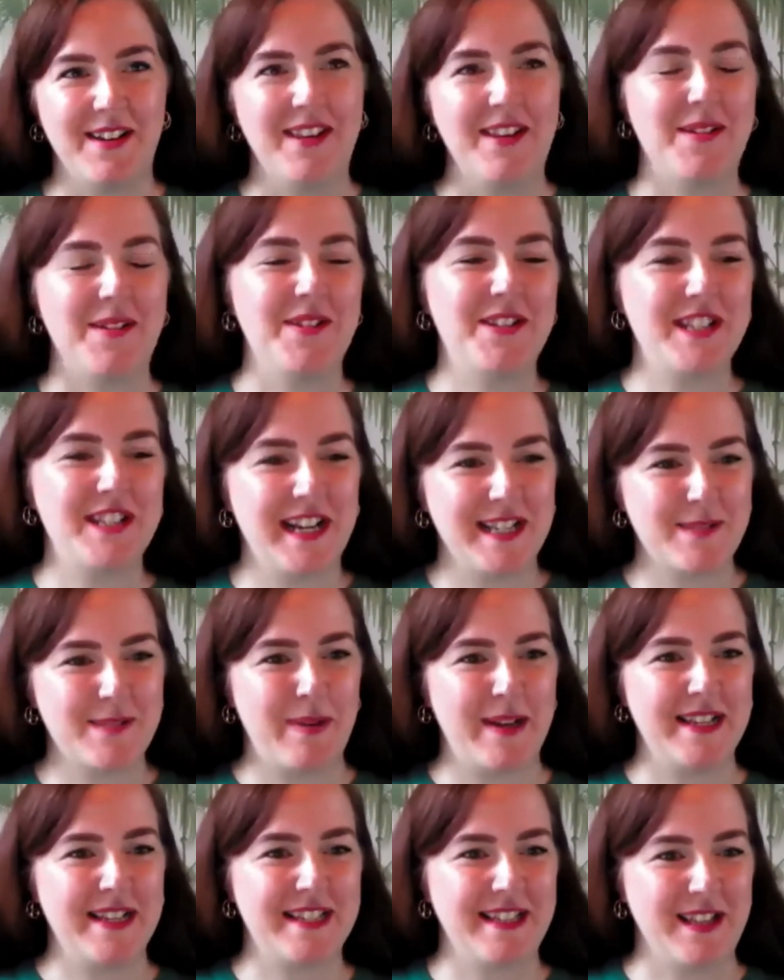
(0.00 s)
know, in shared
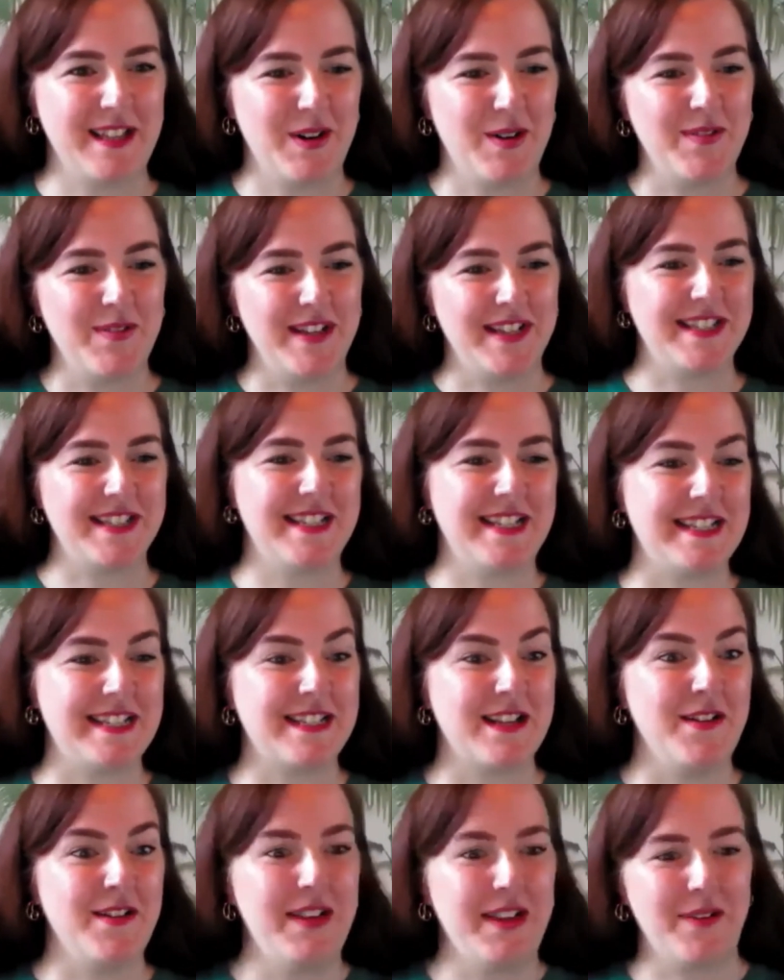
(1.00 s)
space in the office, and this
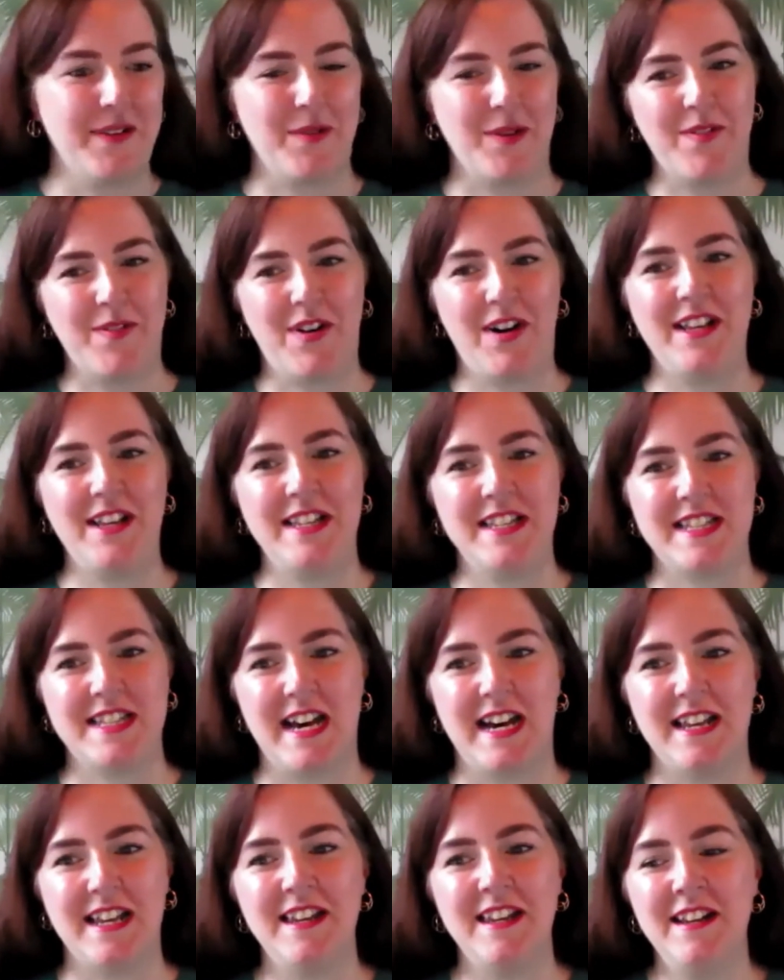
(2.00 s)
is only going to heighten
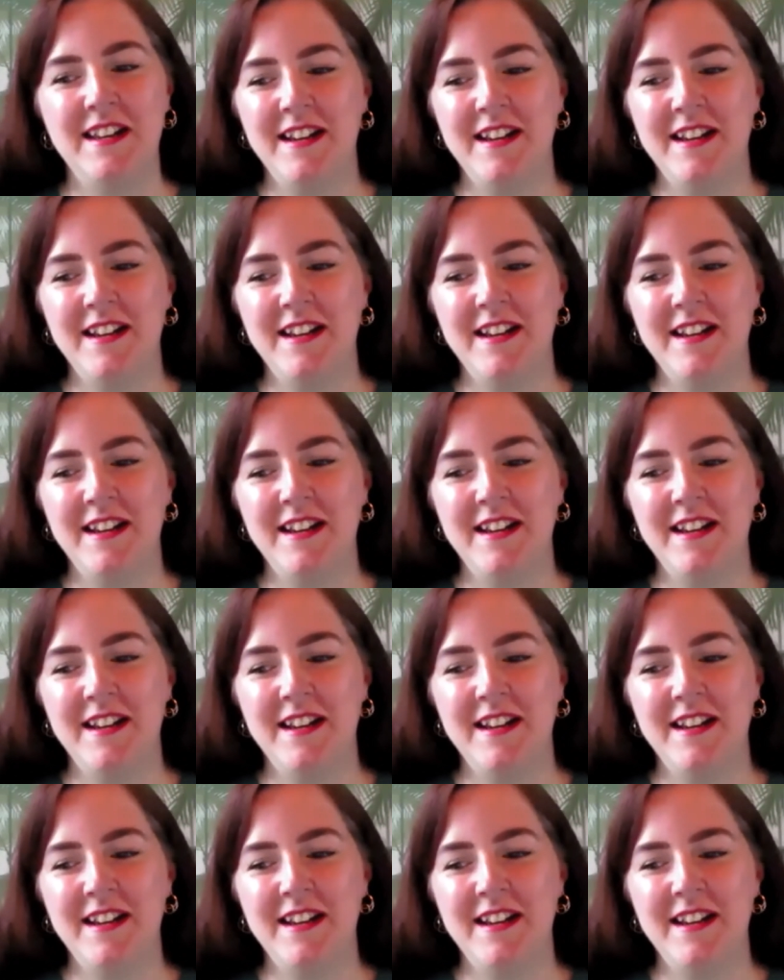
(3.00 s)
that.